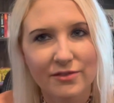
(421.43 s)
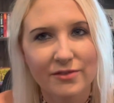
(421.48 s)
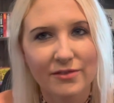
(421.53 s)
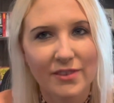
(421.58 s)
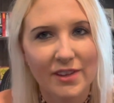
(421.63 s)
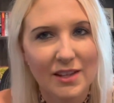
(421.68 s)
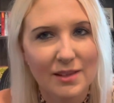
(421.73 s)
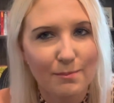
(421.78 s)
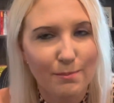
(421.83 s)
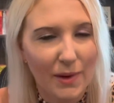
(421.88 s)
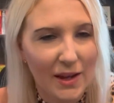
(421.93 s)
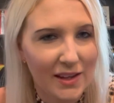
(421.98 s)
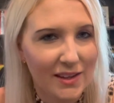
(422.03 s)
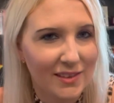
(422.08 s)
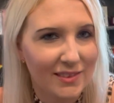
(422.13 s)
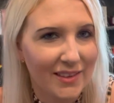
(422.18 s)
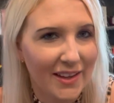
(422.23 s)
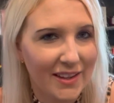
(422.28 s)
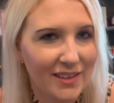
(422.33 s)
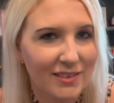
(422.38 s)
It
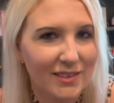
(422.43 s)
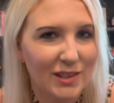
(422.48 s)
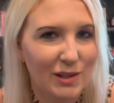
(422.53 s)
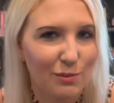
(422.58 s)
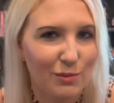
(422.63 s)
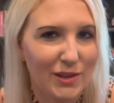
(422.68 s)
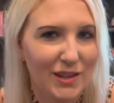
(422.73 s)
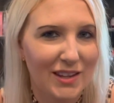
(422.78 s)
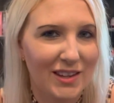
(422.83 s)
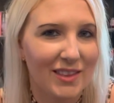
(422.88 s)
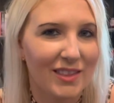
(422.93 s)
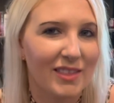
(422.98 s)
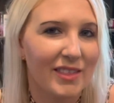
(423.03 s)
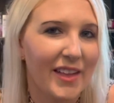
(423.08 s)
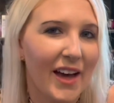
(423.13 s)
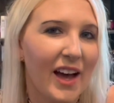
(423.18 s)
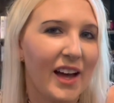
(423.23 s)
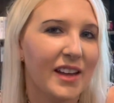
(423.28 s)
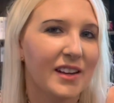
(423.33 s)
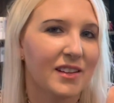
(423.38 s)
might likely be
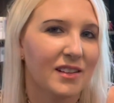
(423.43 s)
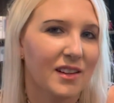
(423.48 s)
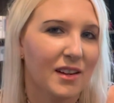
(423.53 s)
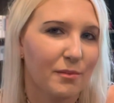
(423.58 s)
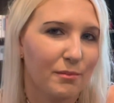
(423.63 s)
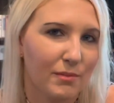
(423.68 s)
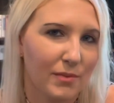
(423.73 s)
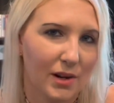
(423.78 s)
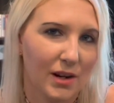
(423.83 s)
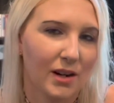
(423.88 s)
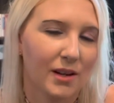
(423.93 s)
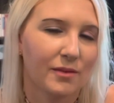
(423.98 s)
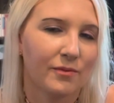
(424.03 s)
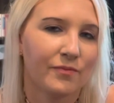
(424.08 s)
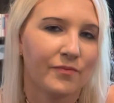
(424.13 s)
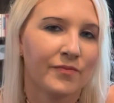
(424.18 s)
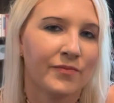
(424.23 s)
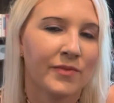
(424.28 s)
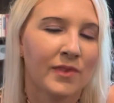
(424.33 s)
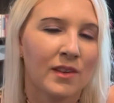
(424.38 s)
that number.
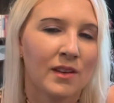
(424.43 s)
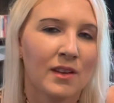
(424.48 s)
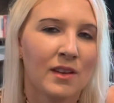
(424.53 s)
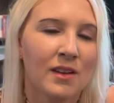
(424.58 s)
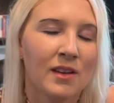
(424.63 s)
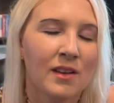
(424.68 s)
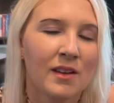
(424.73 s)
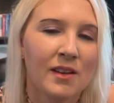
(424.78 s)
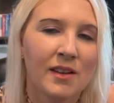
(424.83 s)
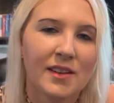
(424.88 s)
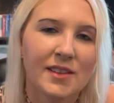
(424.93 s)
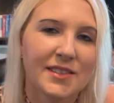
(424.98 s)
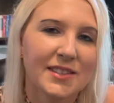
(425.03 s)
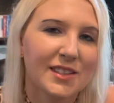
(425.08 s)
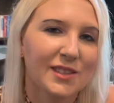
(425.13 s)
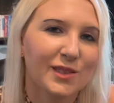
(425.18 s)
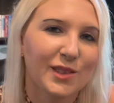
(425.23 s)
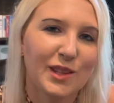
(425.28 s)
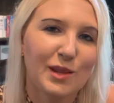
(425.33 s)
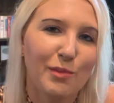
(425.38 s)

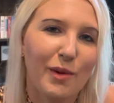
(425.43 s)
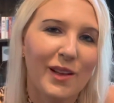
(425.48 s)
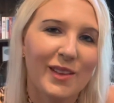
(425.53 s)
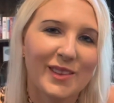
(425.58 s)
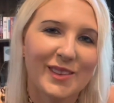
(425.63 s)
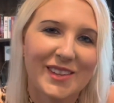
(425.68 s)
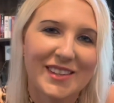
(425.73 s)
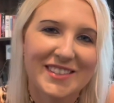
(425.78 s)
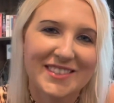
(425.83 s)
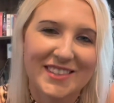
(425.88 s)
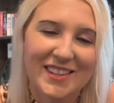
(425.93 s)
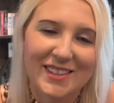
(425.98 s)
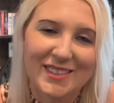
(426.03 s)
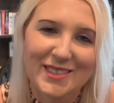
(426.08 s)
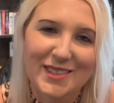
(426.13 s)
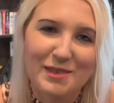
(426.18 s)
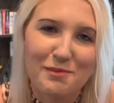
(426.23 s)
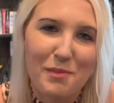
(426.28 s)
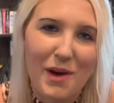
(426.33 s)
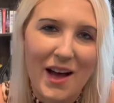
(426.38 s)
So keep all of these things
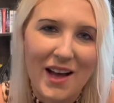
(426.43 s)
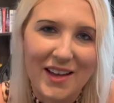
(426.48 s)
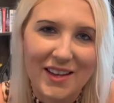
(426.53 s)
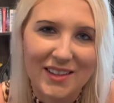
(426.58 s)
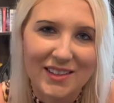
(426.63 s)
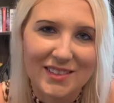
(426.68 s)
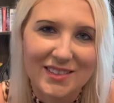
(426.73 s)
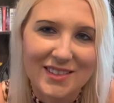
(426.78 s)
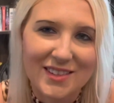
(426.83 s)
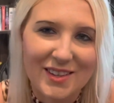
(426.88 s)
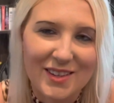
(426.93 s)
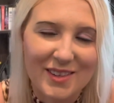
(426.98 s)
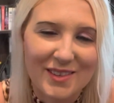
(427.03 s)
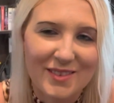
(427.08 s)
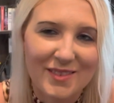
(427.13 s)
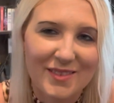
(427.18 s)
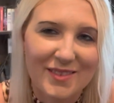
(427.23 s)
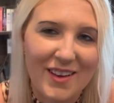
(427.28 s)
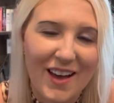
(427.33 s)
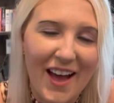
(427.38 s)
in mind.
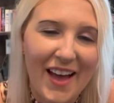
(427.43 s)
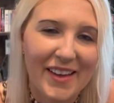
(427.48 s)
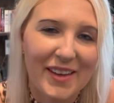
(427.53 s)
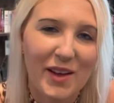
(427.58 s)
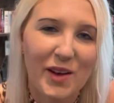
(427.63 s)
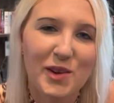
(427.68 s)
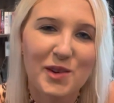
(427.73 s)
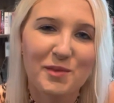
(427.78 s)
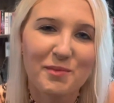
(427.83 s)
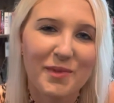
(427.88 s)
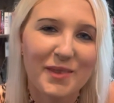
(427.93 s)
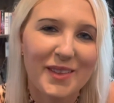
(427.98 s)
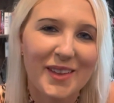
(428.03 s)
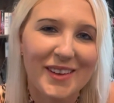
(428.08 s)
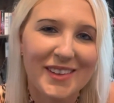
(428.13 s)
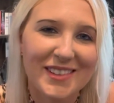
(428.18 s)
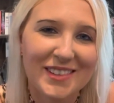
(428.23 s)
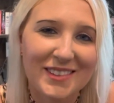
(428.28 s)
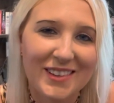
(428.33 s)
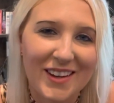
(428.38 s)
I hope
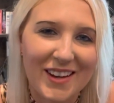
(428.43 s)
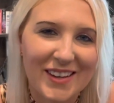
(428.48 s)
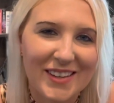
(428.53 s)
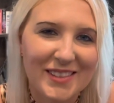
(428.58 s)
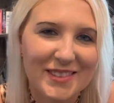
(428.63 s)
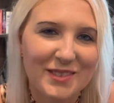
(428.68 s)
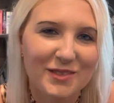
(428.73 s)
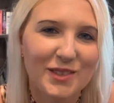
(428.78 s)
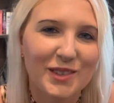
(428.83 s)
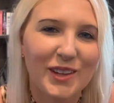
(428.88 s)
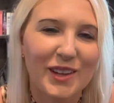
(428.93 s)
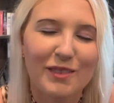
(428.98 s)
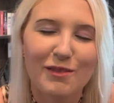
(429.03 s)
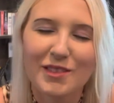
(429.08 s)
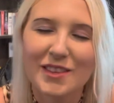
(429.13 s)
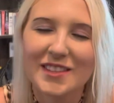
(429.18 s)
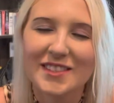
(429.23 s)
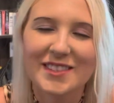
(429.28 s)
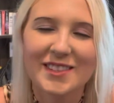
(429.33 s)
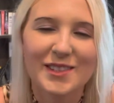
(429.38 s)
that you guys will give
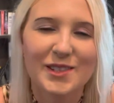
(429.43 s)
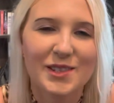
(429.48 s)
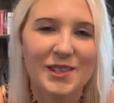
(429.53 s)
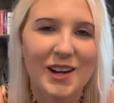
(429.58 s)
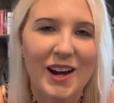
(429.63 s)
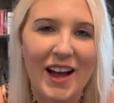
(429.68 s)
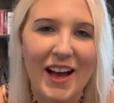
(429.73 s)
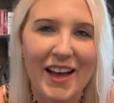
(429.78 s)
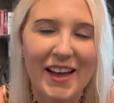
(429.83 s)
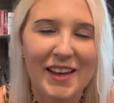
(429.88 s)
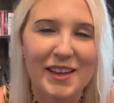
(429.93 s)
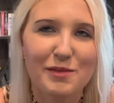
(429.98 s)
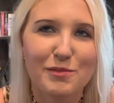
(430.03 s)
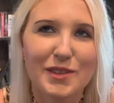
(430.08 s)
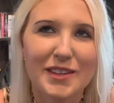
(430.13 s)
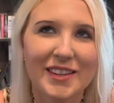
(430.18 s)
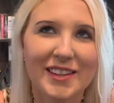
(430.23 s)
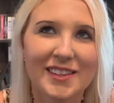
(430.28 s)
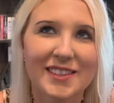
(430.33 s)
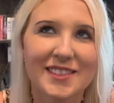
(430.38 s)
this a try,
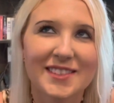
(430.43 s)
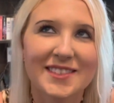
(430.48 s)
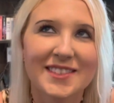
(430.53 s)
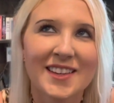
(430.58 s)
because